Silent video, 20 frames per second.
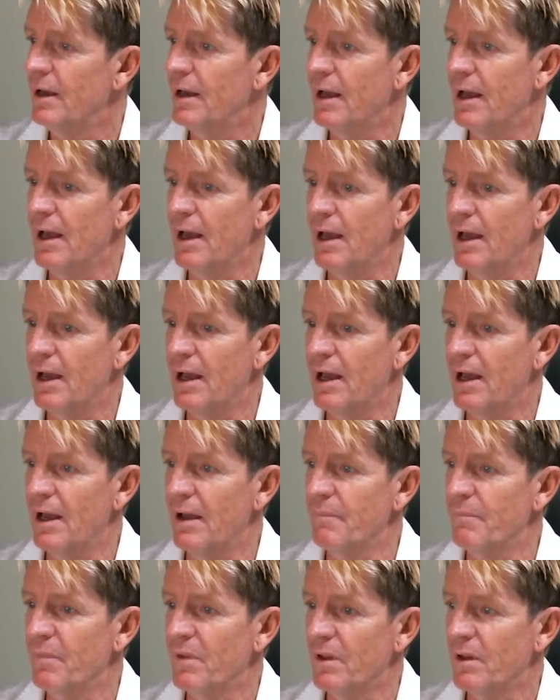
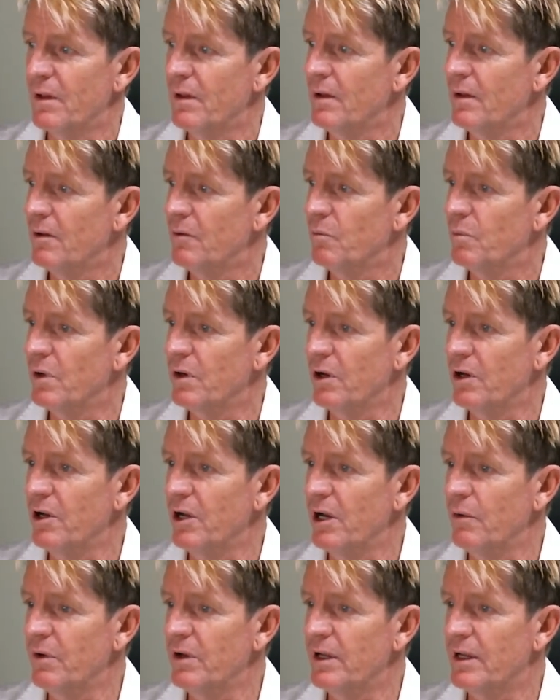But I
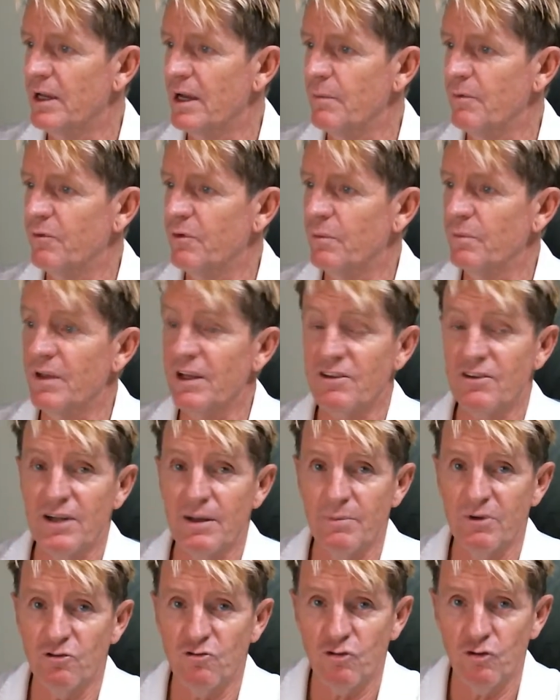know where you're coming from. That's
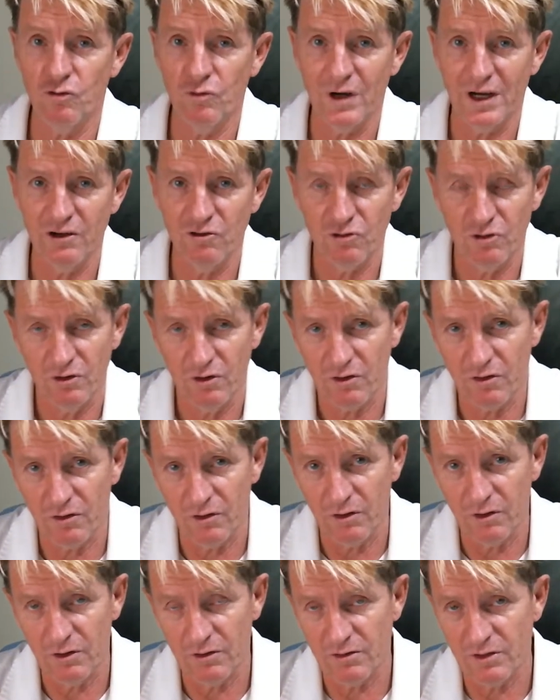number
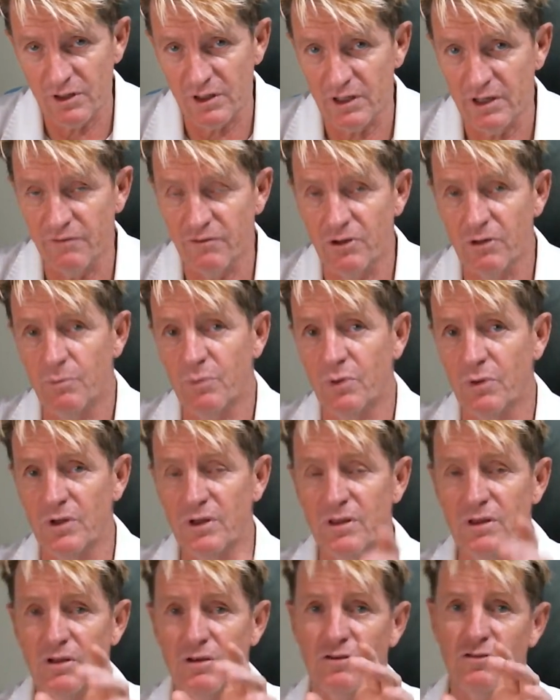230. If you put
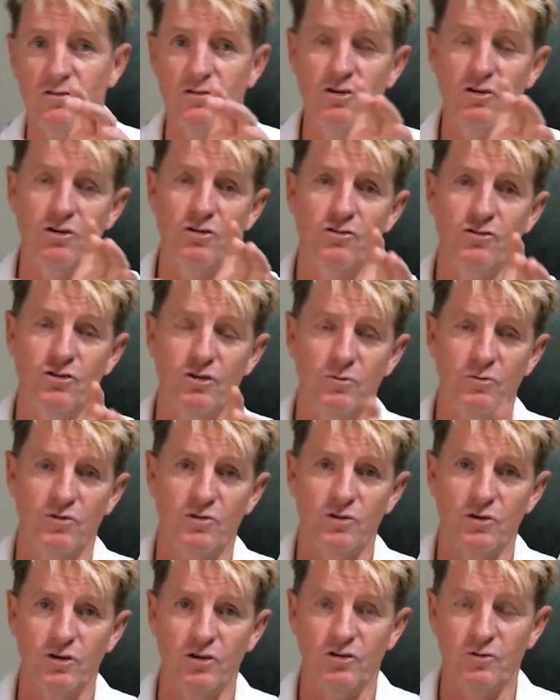in this YouTube
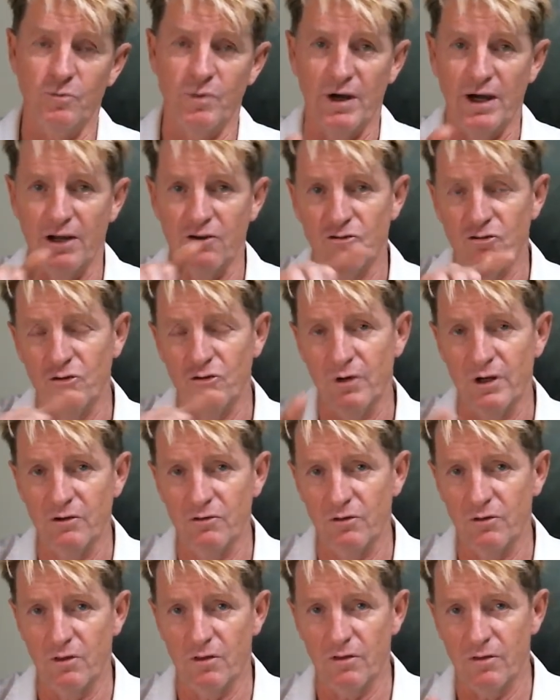search bar,
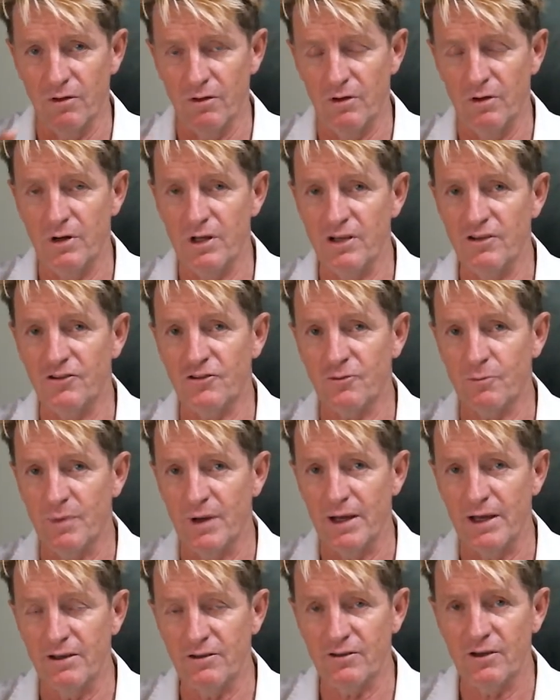230
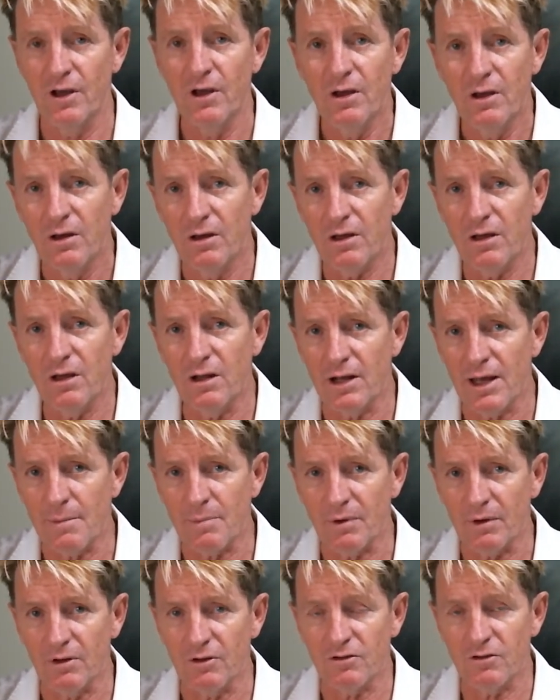space
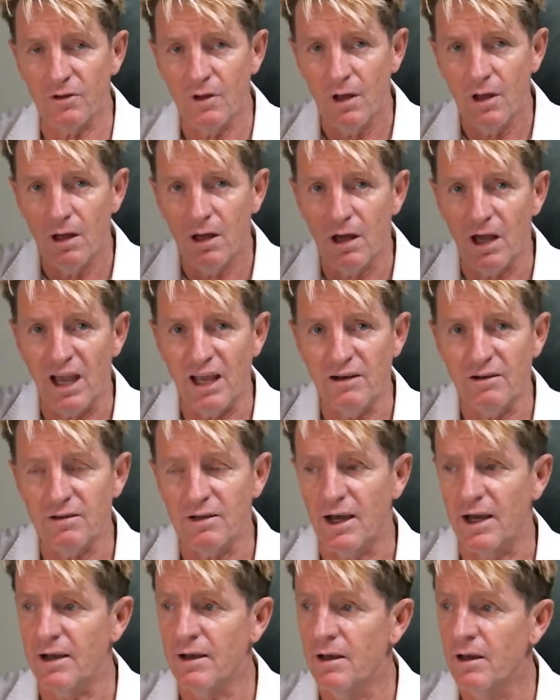Indianapolis,
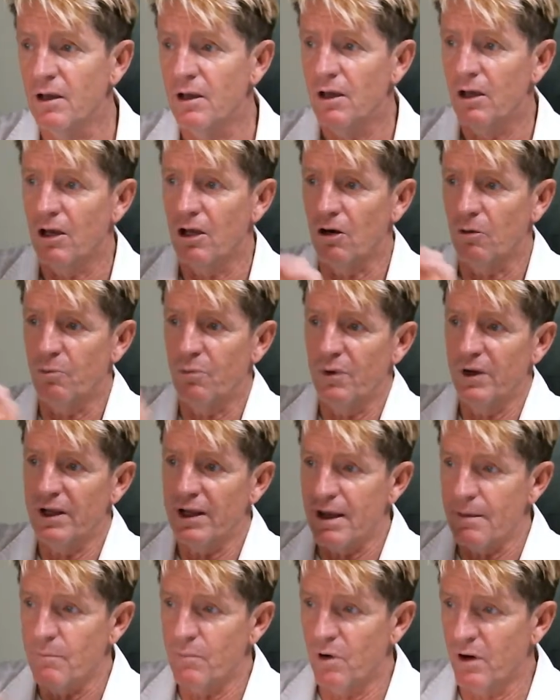enter, it'll
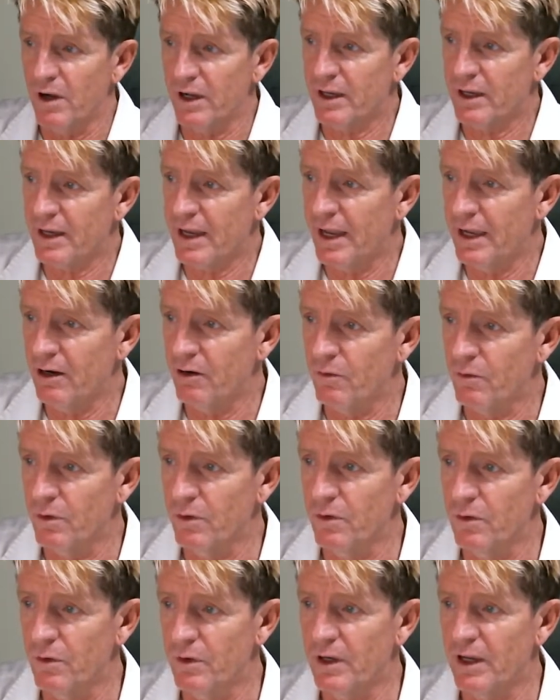bring up my
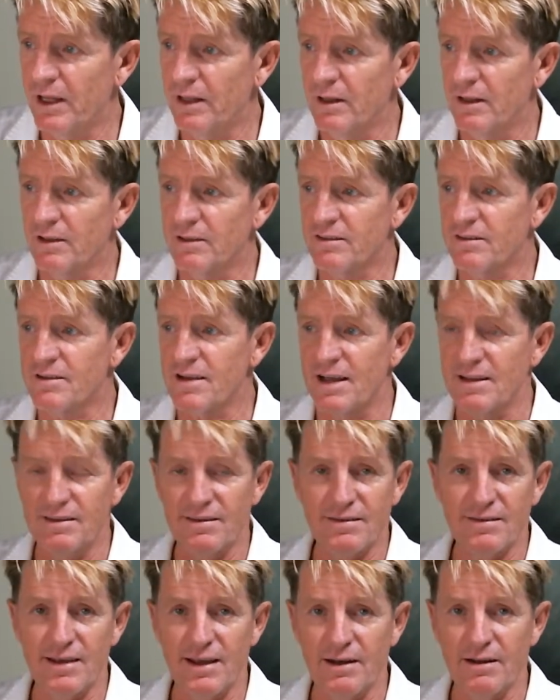kangaroo in the
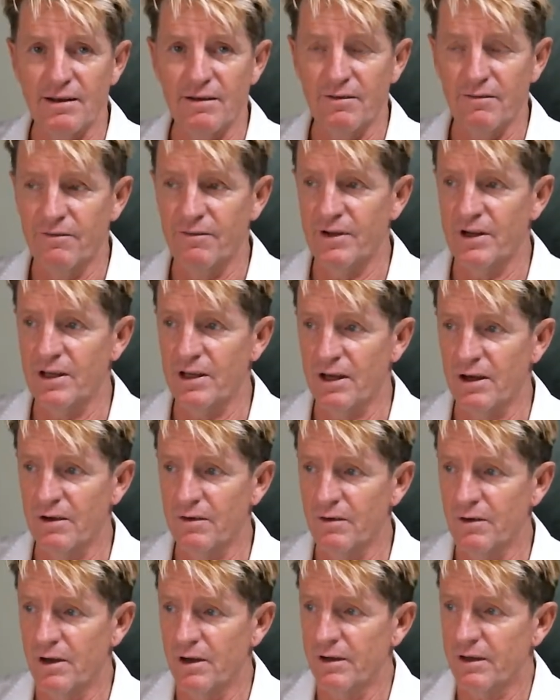sunset
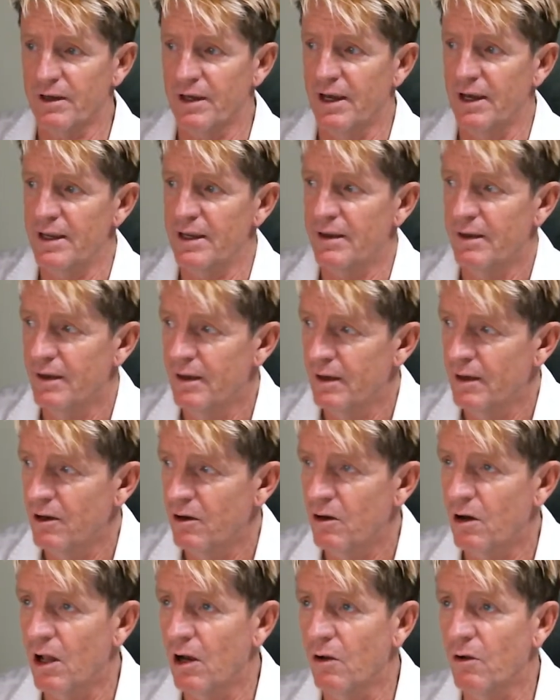video. Okay,
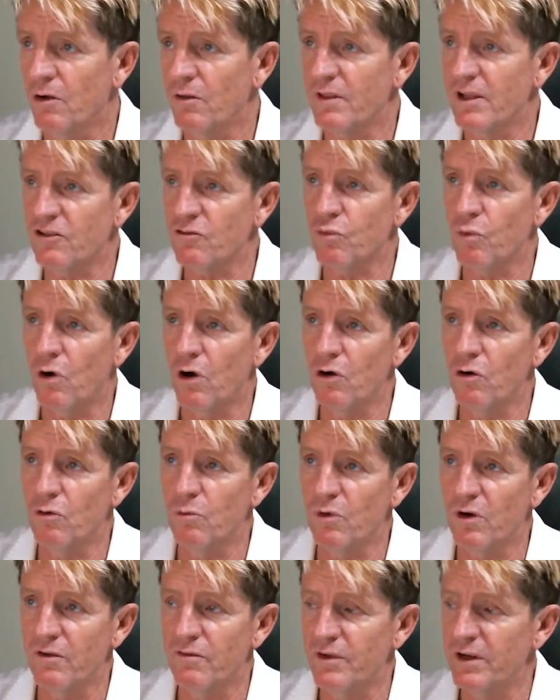that's why all
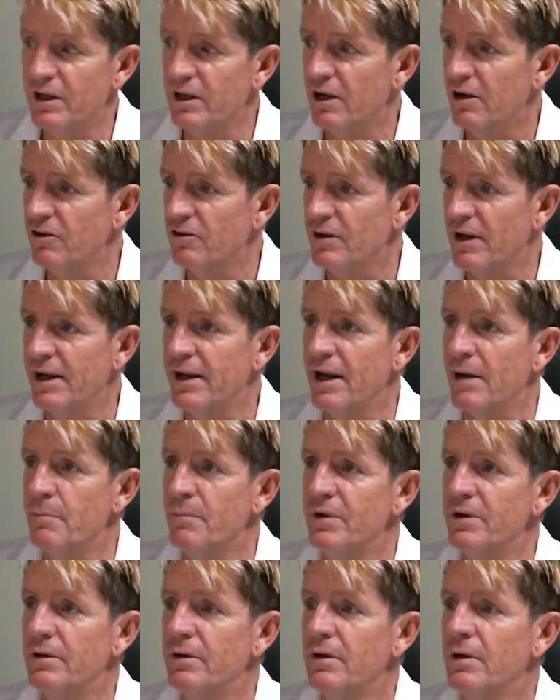my videos are
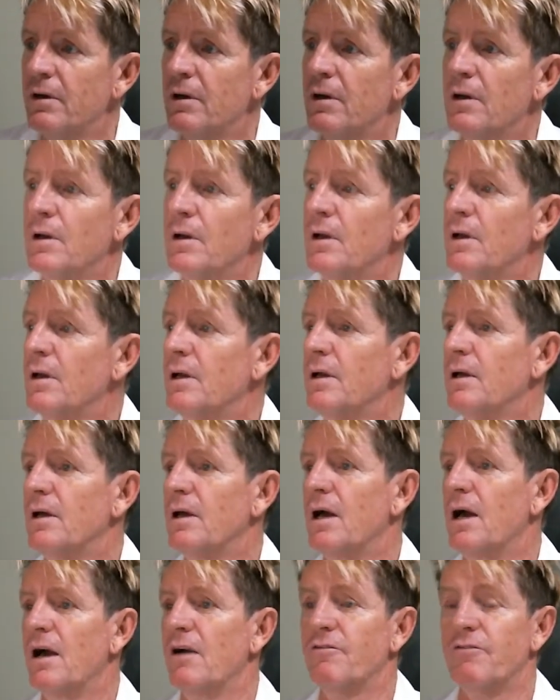numbered
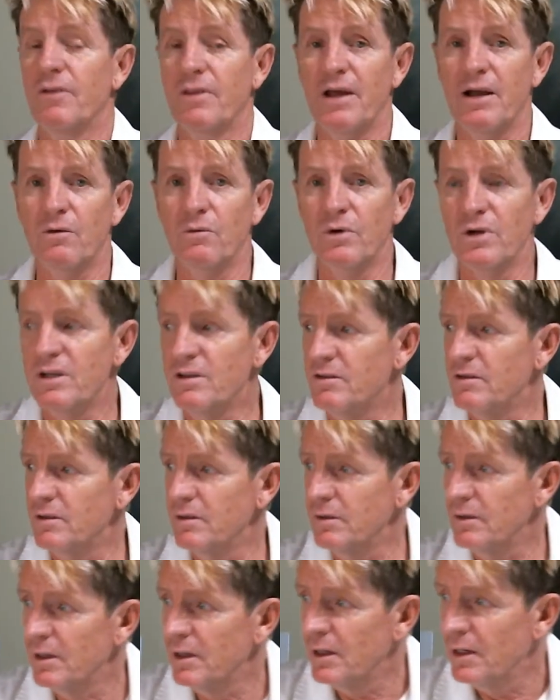for that
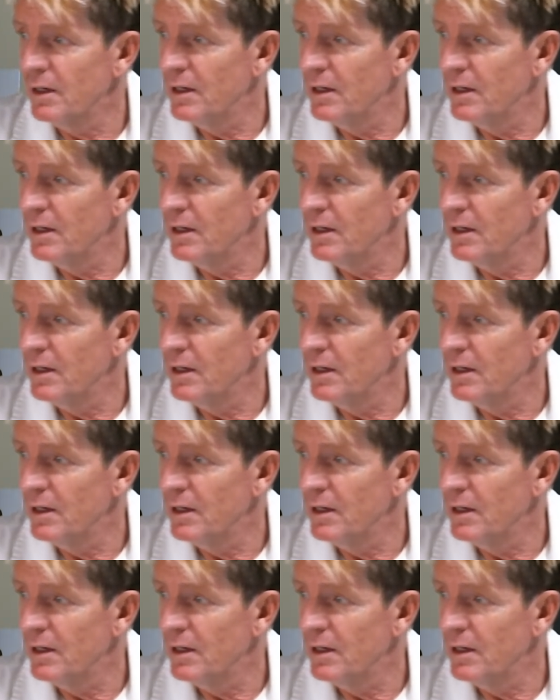reason.